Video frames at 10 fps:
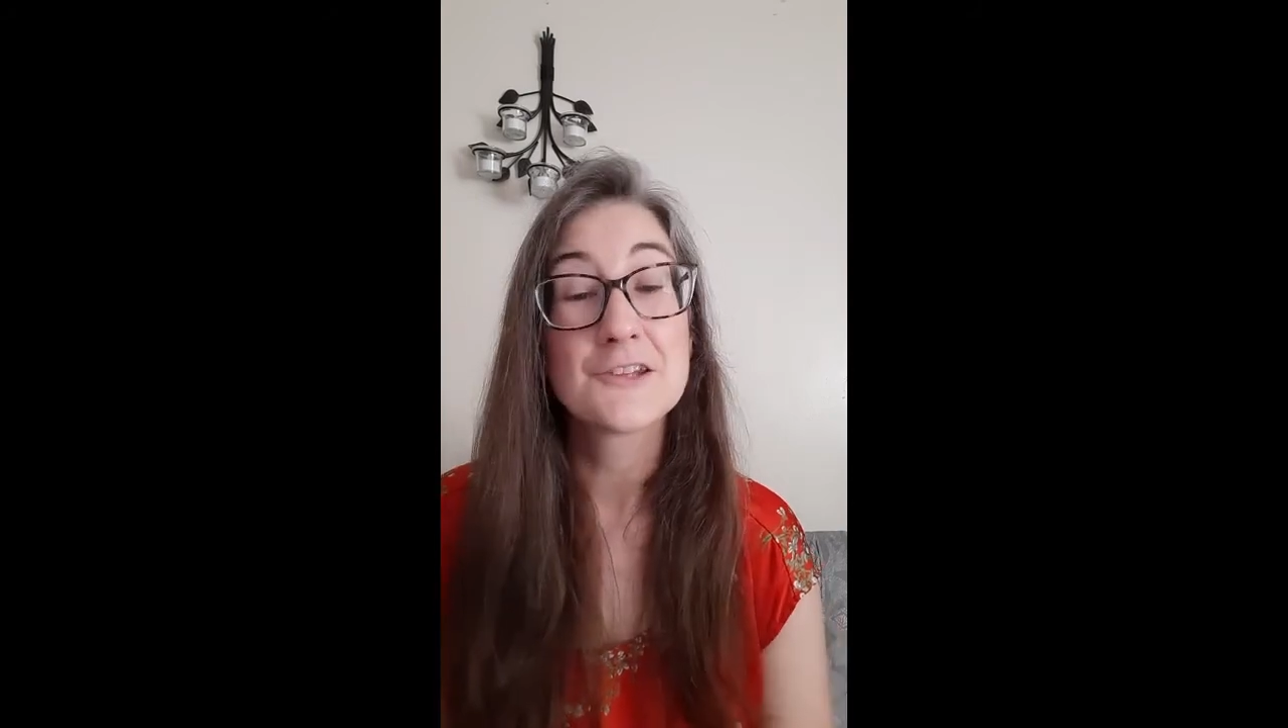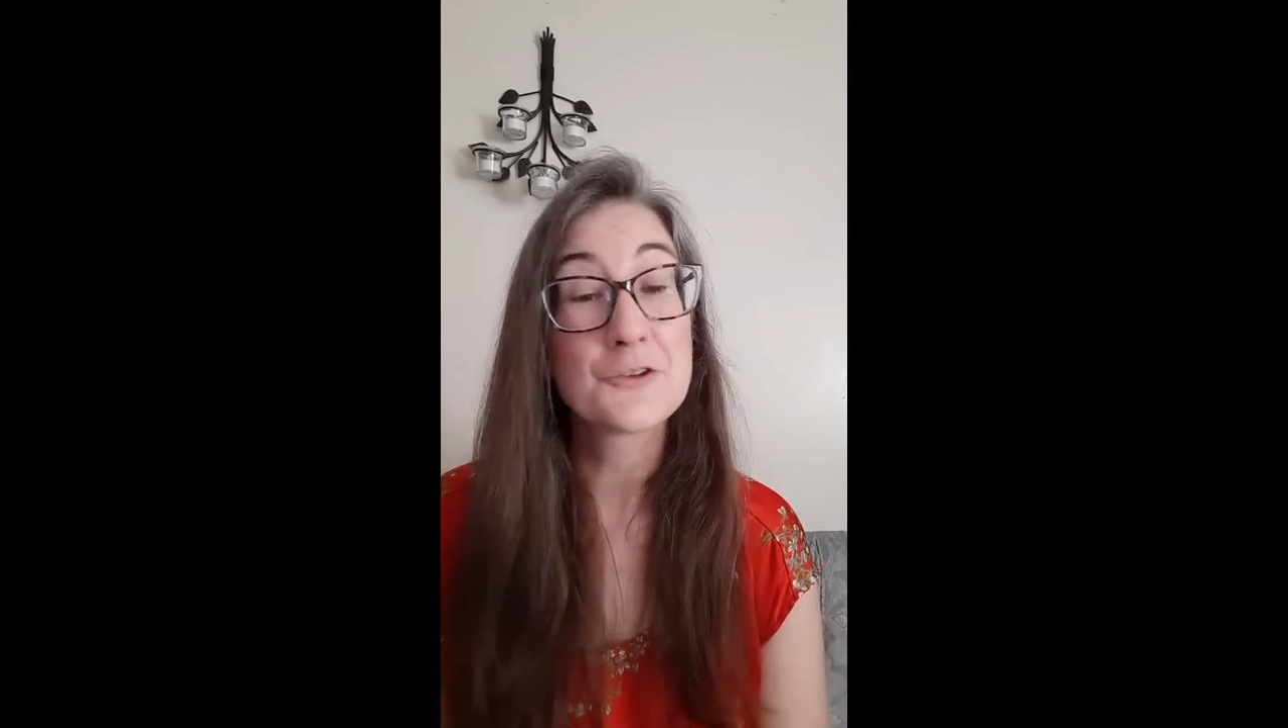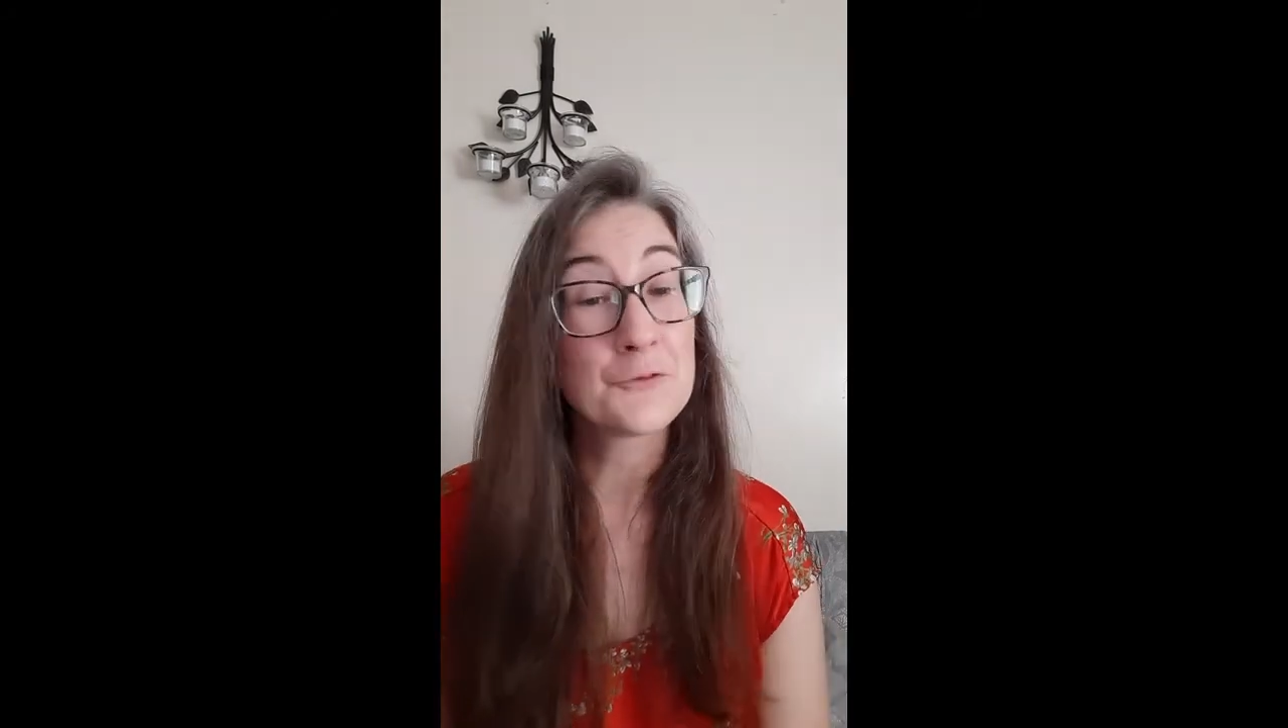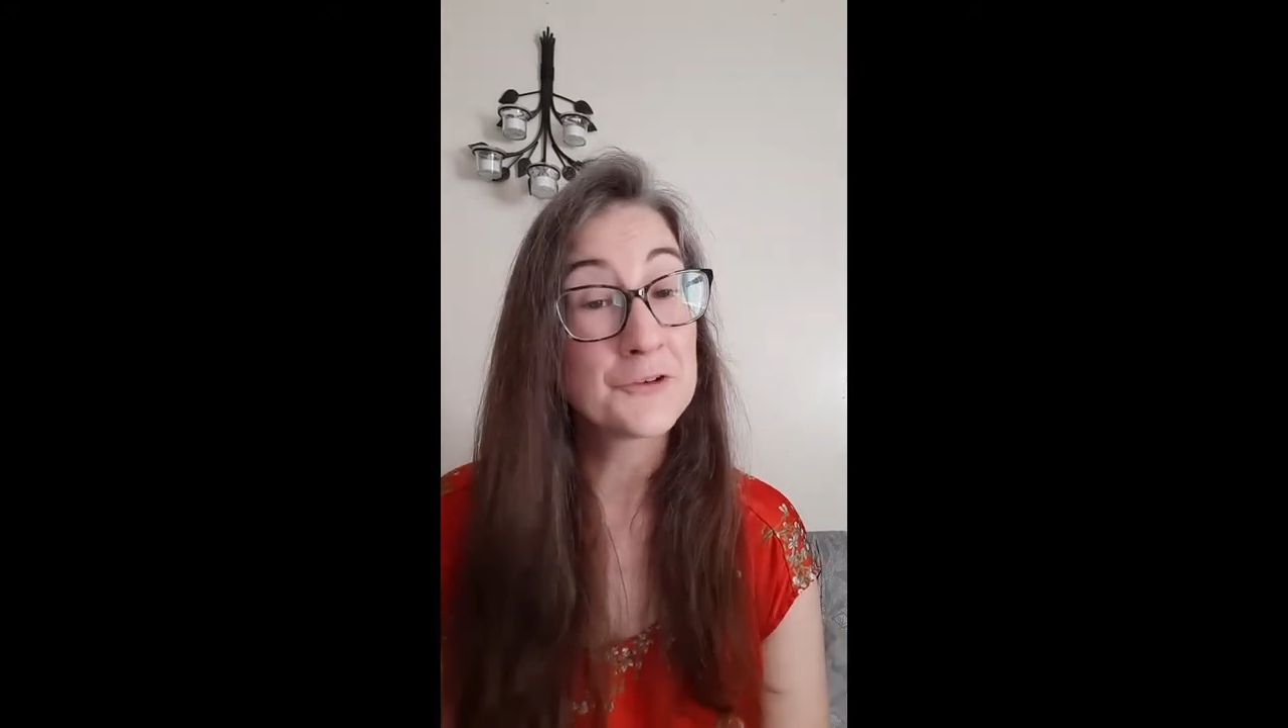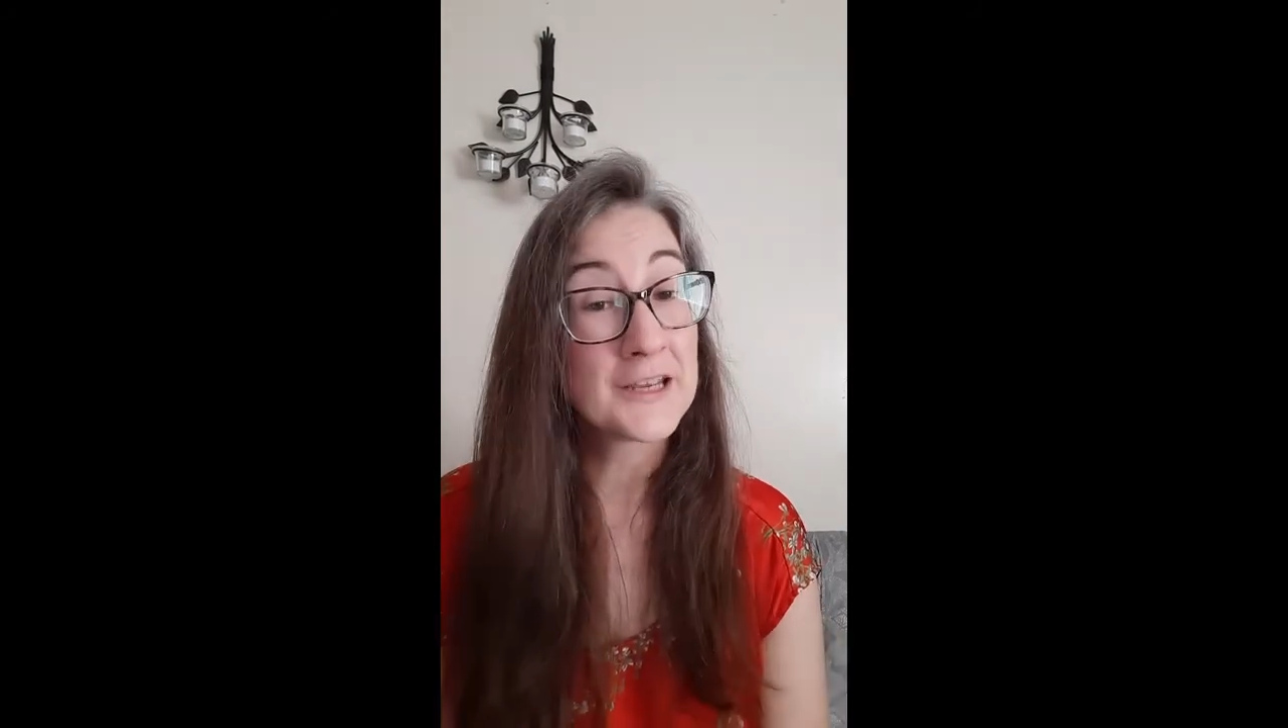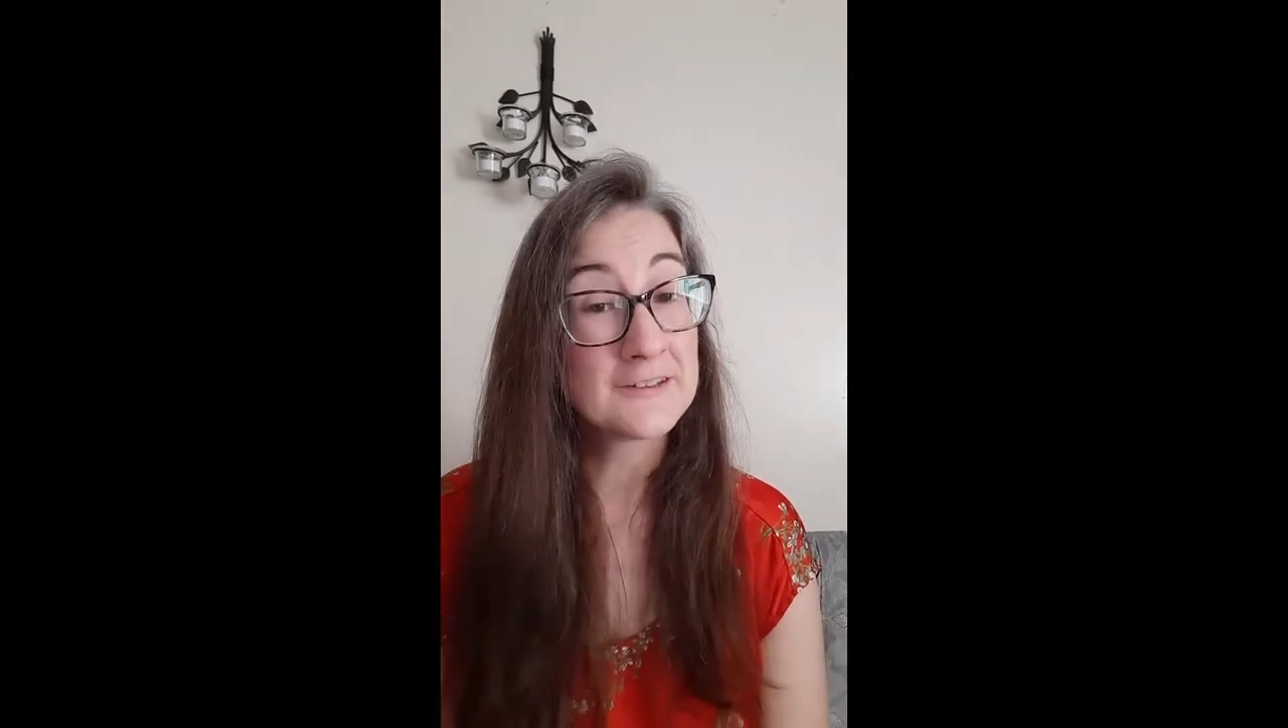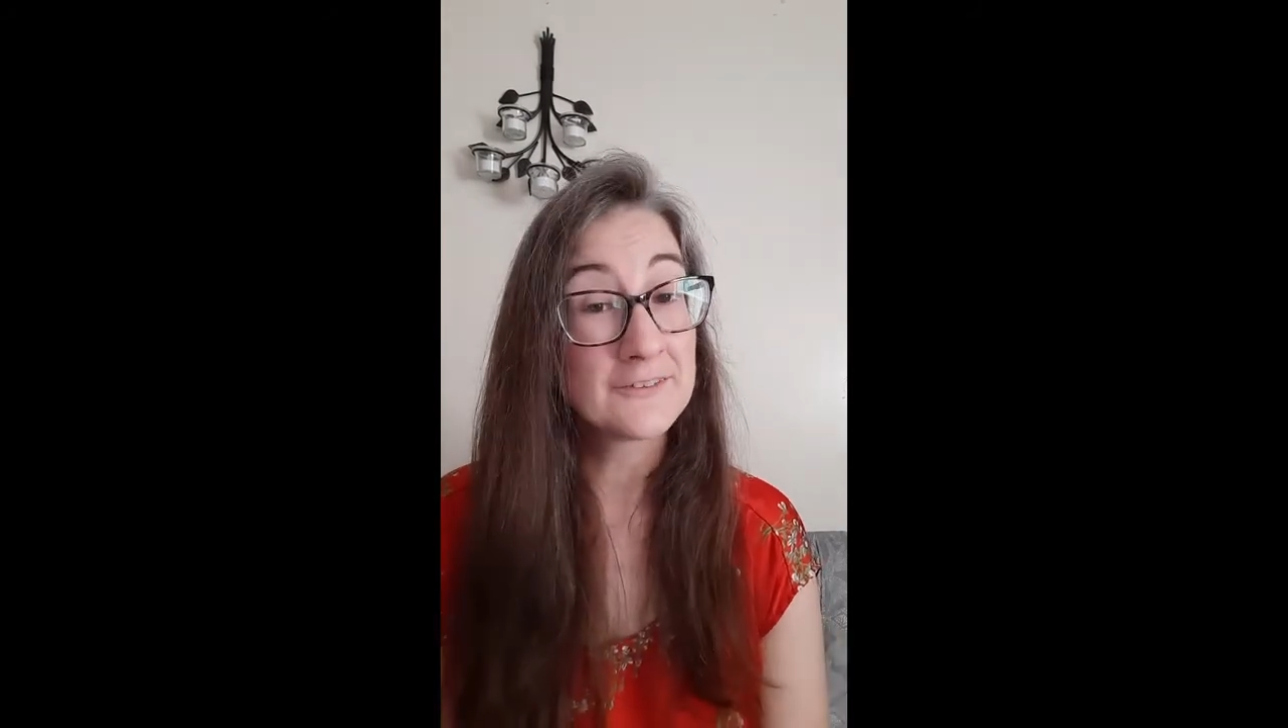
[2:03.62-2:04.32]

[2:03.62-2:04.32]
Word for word: Don't forget to